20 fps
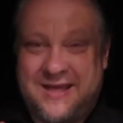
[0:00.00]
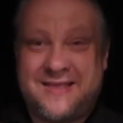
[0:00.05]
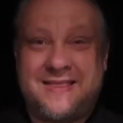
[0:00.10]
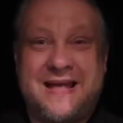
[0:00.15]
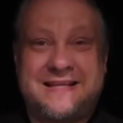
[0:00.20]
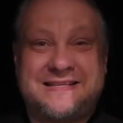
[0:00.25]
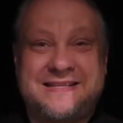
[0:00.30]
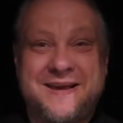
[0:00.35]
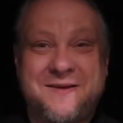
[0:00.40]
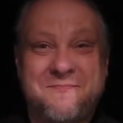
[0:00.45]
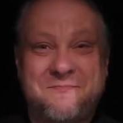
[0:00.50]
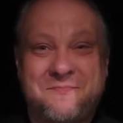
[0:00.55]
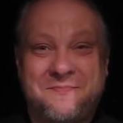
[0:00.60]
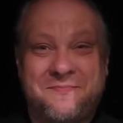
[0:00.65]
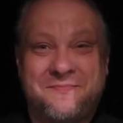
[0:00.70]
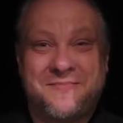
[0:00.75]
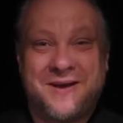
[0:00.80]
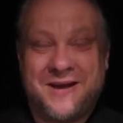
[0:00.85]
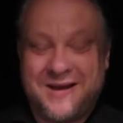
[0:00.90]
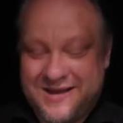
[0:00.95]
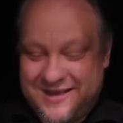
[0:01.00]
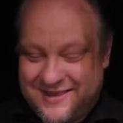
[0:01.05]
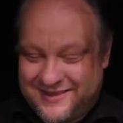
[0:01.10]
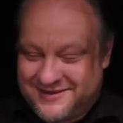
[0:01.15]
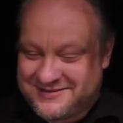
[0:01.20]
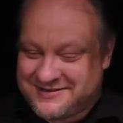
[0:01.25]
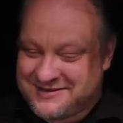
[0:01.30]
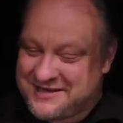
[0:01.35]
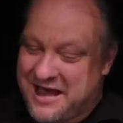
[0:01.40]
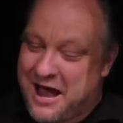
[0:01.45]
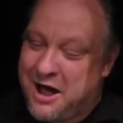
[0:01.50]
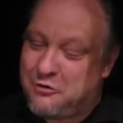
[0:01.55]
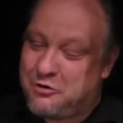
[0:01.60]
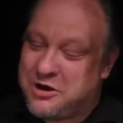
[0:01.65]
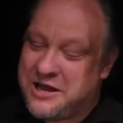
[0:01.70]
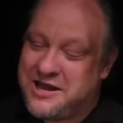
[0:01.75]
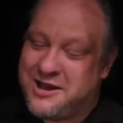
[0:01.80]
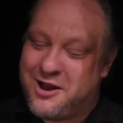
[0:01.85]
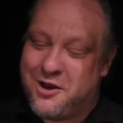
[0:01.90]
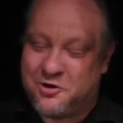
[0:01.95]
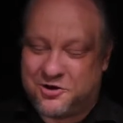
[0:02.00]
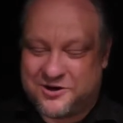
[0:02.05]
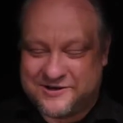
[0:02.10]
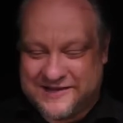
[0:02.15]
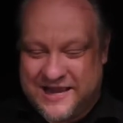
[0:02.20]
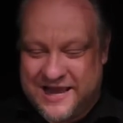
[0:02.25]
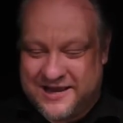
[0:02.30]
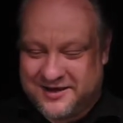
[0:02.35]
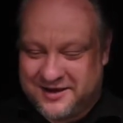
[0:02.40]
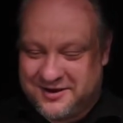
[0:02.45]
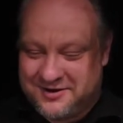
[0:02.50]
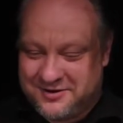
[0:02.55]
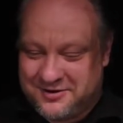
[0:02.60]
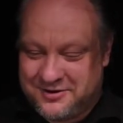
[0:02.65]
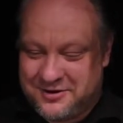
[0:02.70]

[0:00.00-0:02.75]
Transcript: That's him. This is how he looks like